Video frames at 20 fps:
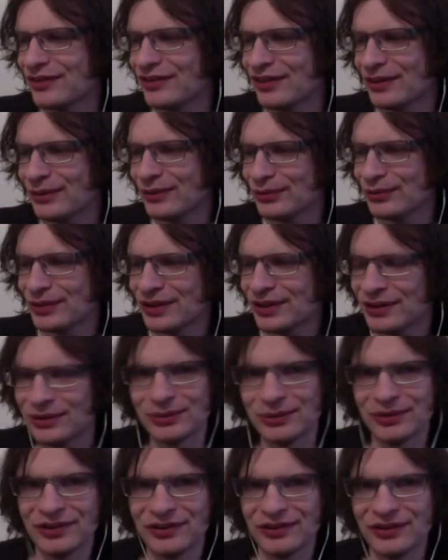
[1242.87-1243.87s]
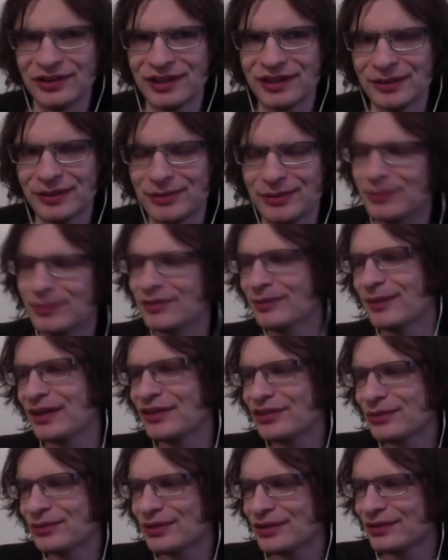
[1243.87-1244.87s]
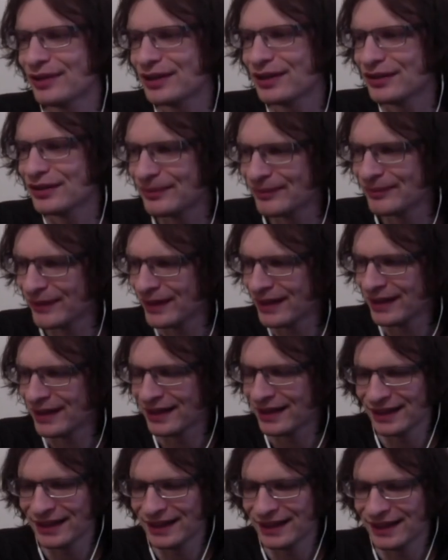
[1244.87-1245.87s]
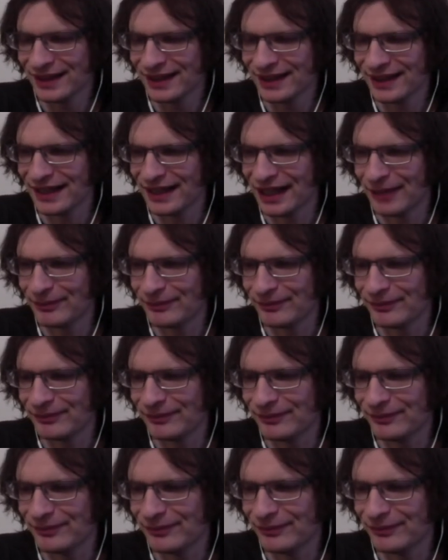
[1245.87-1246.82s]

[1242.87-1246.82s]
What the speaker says: and so it was really cool to see how people managed to integrate it. And